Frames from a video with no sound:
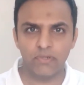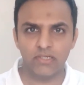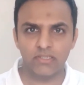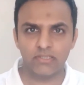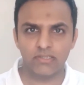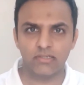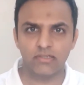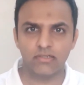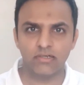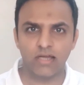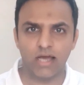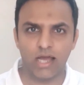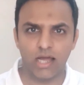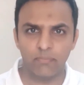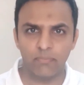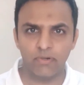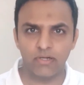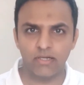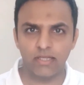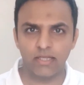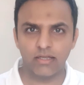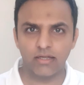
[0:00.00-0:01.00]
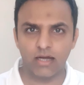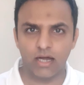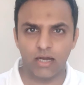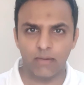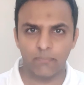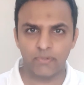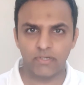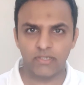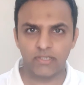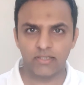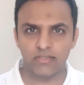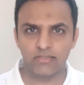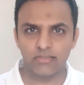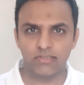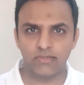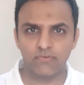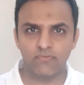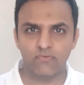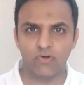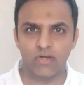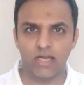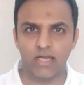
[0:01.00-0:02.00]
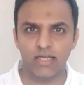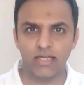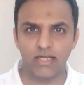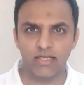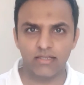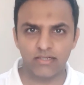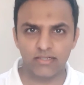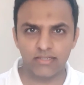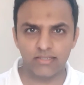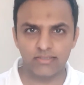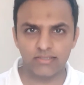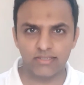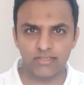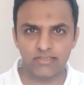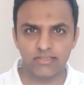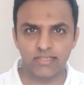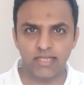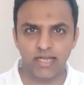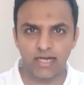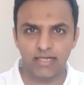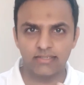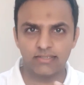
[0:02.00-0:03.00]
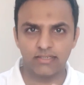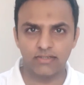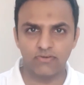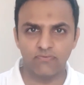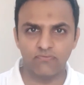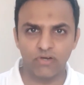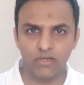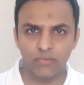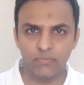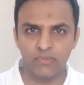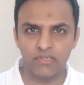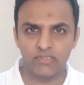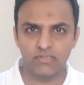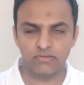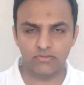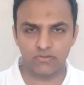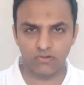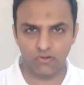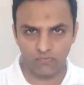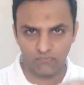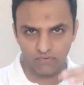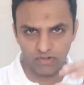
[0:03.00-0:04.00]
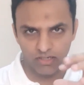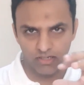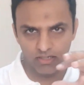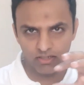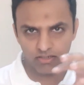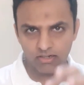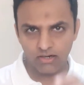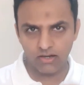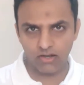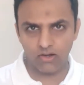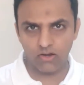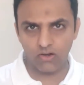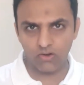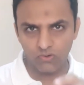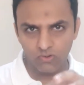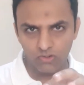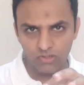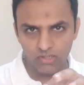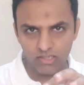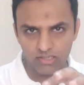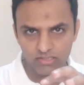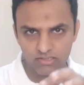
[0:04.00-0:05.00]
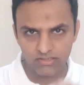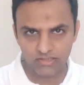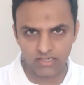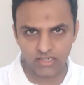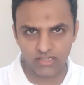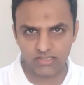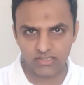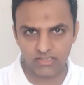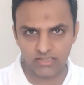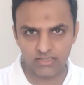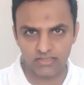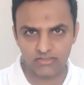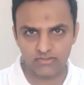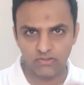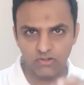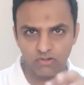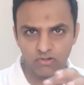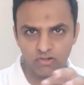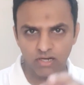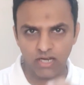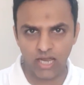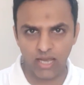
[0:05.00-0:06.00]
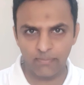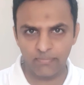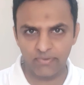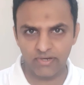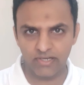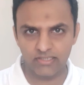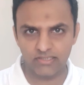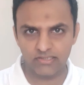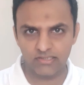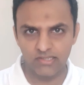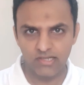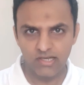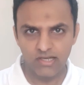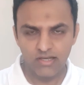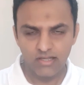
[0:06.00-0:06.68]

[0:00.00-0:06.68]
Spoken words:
patient, diabetic, hypertensive or any other disease gets inflammation of intraocular structures or hemorrhage,